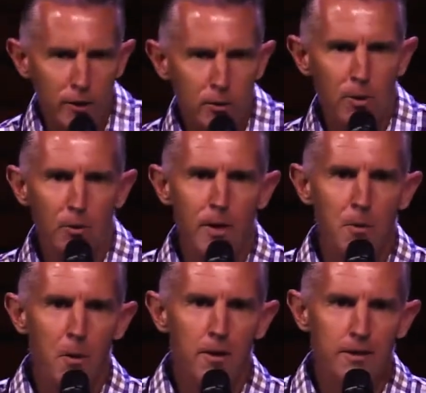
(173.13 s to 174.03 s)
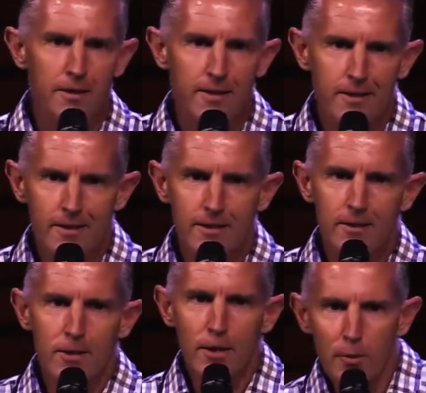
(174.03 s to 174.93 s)
to what we want.
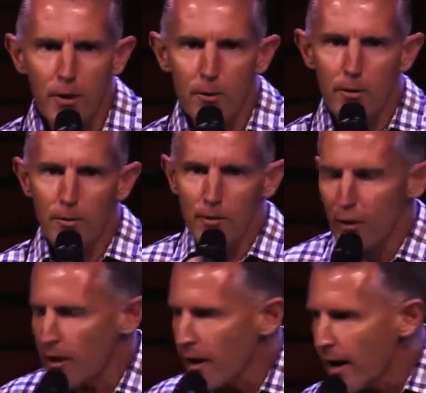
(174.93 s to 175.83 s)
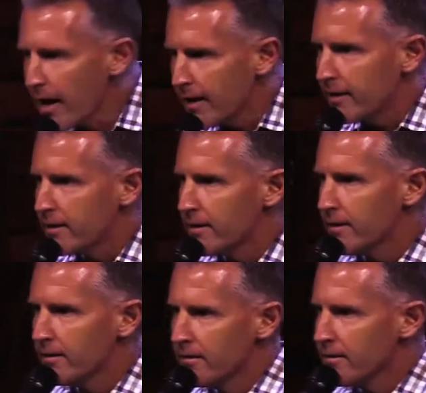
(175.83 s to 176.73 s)
So then we've got our hand
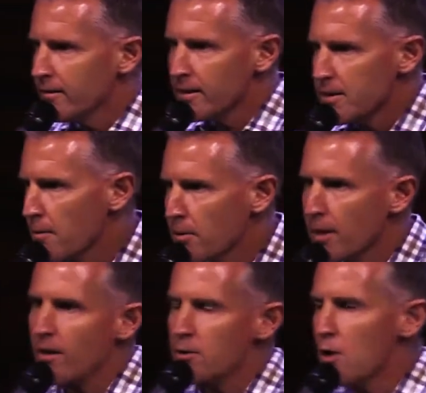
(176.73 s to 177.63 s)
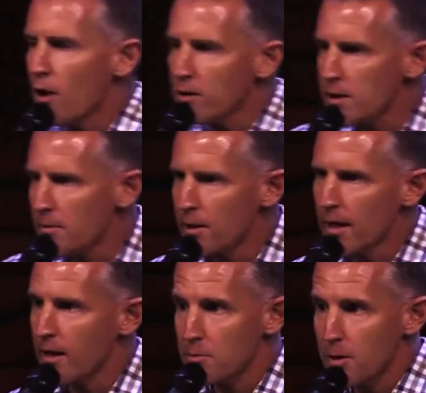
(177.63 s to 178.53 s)
in something else or on something
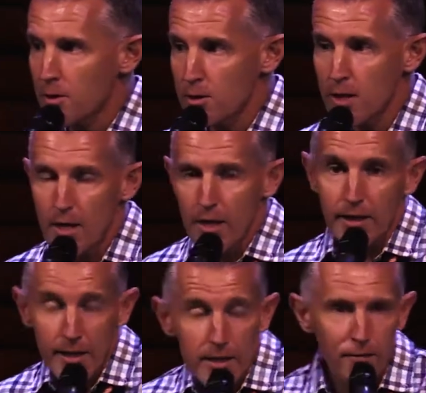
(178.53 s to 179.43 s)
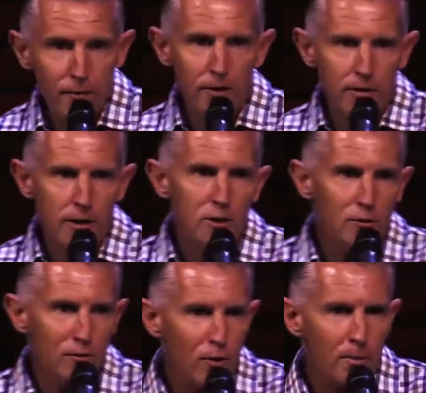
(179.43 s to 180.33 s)
else because at least I've got this to
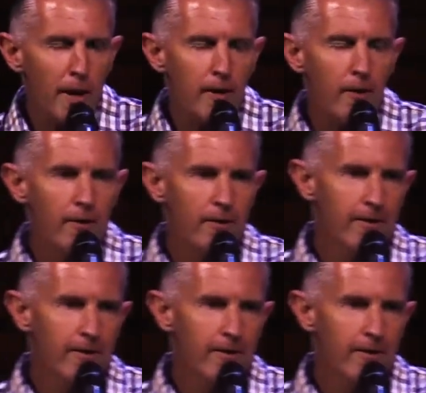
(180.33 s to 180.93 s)
fall back on.